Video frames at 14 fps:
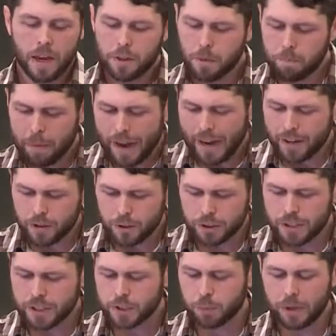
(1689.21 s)
The bad
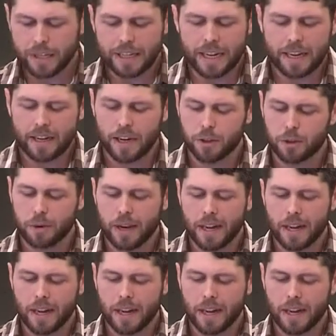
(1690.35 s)
news is we cannot do